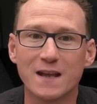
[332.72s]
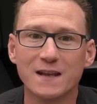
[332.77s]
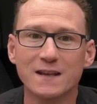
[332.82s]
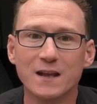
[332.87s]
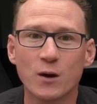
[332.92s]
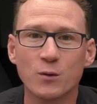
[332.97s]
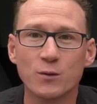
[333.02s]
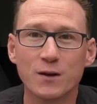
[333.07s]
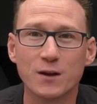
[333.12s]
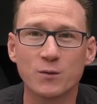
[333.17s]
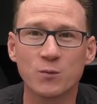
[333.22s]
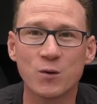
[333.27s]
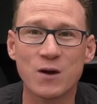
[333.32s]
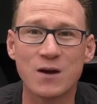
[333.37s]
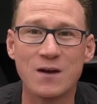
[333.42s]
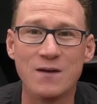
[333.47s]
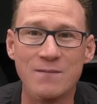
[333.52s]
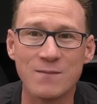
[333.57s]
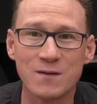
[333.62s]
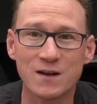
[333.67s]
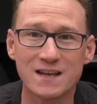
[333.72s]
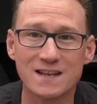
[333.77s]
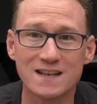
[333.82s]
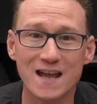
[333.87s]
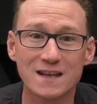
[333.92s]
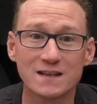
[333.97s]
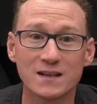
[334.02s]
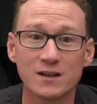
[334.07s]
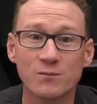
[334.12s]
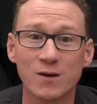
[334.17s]
This only works for the
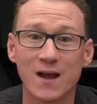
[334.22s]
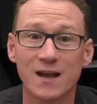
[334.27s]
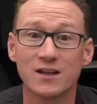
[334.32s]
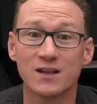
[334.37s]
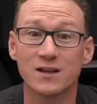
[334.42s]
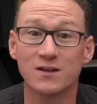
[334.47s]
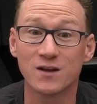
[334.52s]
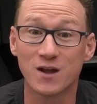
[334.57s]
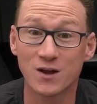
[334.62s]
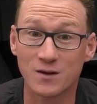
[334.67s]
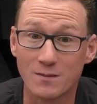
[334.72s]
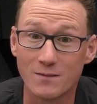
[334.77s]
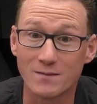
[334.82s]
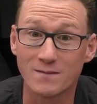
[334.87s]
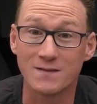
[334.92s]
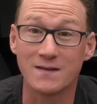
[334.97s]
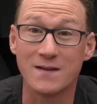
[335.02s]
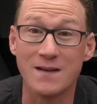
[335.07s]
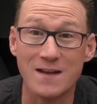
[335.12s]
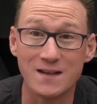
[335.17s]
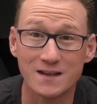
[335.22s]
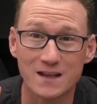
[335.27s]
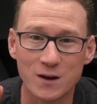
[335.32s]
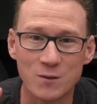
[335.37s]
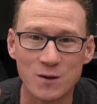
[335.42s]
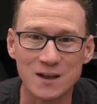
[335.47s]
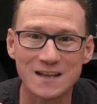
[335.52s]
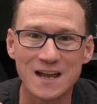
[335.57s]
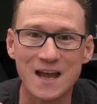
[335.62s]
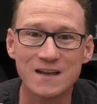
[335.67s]
set duration though,
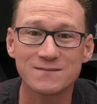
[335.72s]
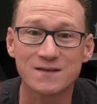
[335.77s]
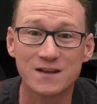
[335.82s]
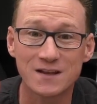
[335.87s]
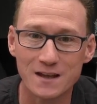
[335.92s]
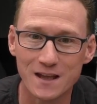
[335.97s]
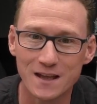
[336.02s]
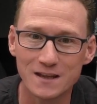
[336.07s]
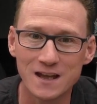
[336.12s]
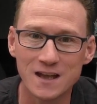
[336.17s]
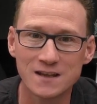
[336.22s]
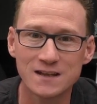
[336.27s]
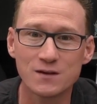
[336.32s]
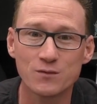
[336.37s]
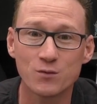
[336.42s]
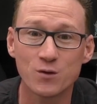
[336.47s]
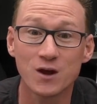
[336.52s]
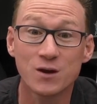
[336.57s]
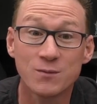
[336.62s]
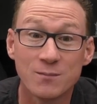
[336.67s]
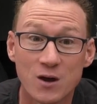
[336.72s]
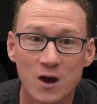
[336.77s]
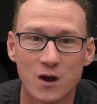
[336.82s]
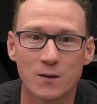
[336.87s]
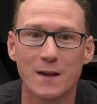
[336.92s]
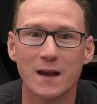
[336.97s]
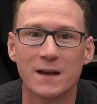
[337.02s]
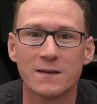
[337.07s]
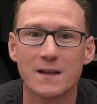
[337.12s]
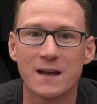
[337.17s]
so it definitely doesn't work
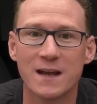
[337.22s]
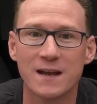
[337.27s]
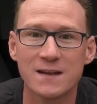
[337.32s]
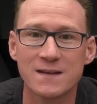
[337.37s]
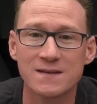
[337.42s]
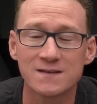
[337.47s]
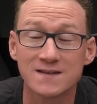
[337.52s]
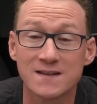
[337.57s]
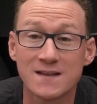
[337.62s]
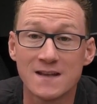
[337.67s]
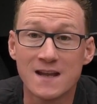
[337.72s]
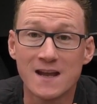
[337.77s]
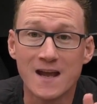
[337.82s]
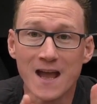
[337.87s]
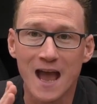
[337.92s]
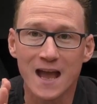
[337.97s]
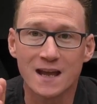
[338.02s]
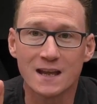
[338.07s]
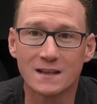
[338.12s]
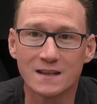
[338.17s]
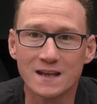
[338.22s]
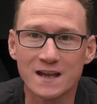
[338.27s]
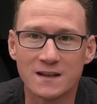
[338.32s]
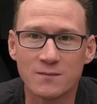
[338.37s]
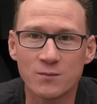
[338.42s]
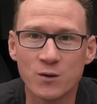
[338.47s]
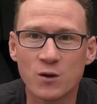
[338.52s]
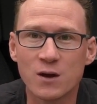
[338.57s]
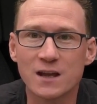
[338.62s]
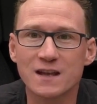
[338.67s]
permanently. And at this
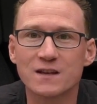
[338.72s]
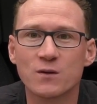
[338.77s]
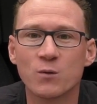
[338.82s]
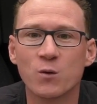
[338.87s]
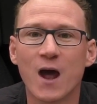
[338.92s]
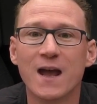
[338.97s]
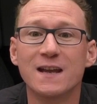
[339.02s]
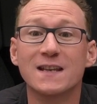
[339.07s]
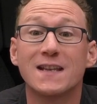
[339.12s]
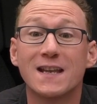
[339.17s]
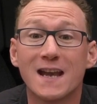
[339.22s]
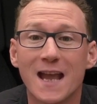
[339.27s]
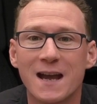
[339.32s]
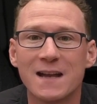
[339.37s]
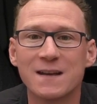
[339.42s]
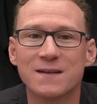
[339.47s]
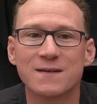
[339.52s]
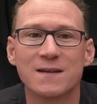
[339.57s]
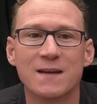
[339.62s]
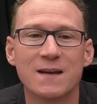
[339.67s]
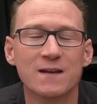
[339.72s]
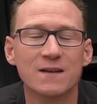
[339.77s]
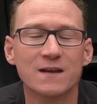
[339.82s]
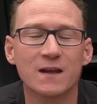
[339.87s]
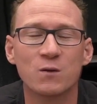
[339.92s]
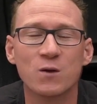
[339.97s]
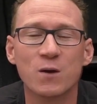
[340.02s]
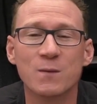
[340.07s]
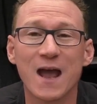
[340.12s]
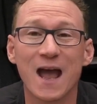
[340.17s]
point, once again,
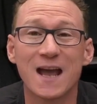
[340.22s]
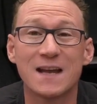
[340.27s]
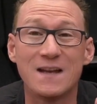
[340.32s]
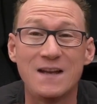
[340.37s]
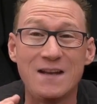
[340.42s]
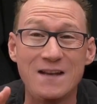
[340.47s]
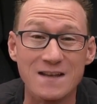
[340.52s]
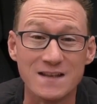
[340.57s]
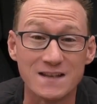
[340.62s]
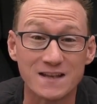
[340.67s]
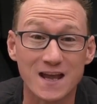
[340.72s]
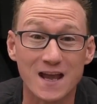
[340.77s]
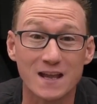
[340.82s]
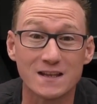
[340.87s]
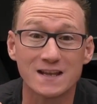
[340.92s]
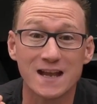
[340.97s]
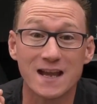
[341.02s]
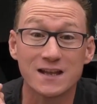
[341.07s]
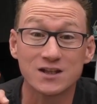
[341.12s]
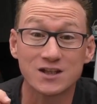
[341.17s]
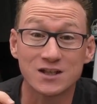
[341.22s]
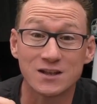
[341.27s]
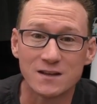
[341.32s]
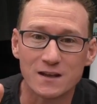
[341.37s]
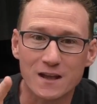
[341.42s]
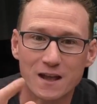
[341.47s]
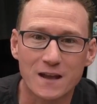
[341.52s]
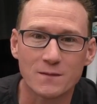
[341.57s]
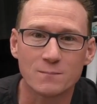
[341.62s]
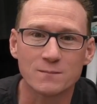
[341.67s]
the reminder,
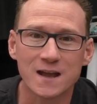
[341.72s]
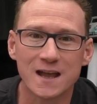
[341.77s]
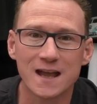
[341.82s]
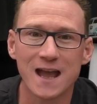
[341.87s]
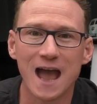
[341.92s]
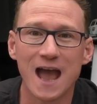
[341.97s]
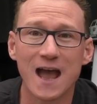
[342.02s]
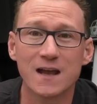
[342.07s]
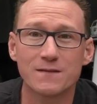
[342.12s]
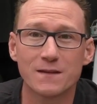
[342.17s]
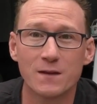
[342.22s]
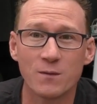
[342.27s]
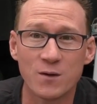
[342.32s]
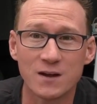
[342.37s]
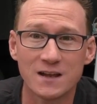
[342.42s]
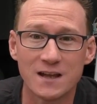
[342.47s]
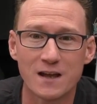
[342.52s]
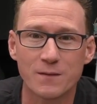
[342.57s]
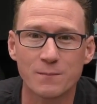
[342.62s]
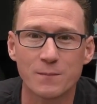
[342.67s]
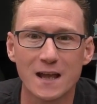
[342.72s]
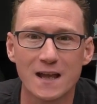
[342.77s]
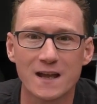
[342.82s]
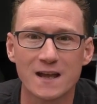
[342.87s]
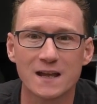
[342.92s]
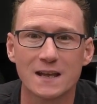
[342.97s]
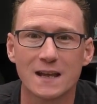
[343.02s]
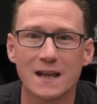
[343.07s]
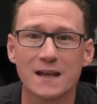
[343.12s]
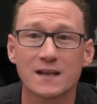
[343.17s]
attention, be careful with the
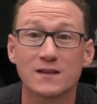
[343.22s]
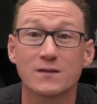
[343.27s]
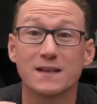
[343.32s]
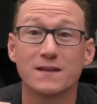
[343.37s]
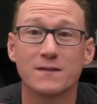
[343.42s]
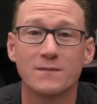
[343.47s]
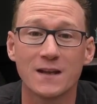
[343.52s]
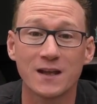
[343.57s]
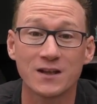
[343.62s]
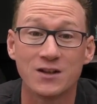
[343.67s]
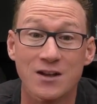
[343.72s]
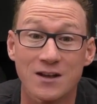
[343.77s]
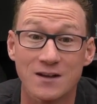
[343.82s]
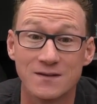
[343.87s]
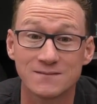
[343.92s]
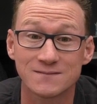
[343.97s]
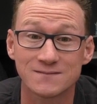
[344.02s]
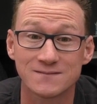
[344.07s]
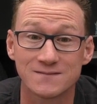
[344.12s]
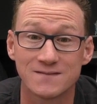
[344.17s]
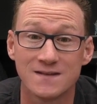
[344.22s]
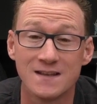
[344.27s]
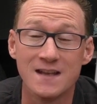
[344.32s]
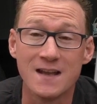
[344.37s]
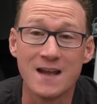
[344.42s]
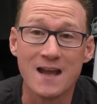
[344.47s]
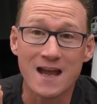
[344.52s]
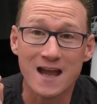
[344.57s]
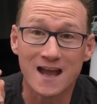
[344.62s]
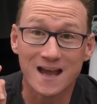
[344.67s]
immediate heating function.
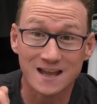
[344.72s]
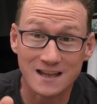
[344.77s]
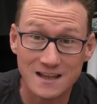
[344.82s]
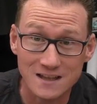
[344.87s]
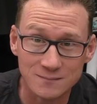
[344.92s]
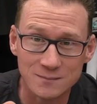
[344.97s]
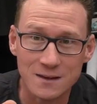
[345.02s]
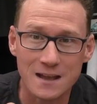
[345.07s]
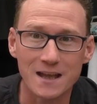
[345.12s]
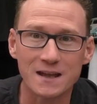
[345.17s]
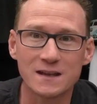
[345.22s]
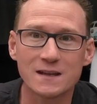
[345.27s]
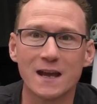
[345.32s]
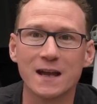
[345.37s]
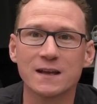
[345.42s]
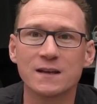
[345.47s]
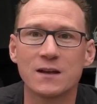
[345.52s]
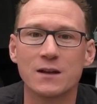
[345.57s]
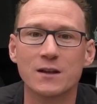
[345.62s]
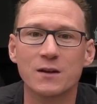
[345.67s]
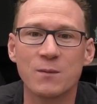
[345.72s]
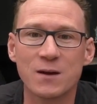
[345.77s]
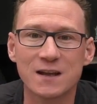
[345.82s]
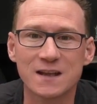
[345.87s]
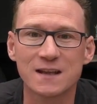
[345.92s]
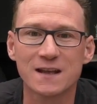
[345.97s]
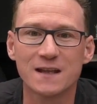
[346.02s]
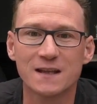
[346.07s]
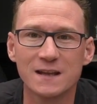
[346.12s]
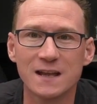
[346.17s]
I explained that to you
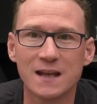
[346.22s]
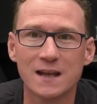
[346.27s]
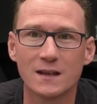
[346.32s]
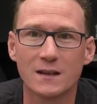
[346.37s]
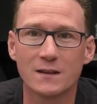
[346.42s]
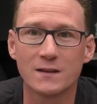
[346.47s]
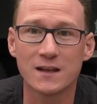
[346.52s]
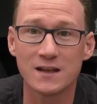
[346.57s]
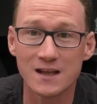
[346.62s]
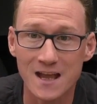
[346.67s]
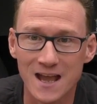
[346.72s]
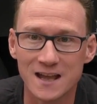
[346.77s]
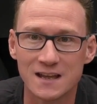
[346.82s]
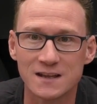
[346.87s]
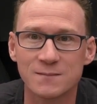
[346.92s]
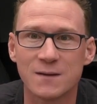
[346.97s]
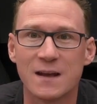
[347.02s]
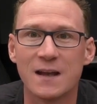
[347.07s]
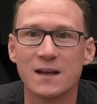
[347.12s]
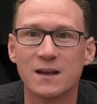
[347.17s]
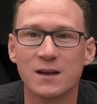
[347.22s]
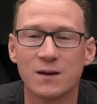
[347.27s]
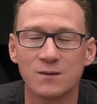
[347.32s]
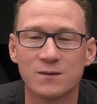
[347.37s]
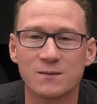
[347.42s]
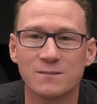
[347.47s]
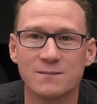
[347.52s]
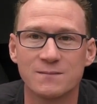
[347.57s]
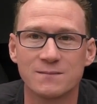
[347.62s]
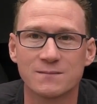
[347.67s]
in detail in the last video.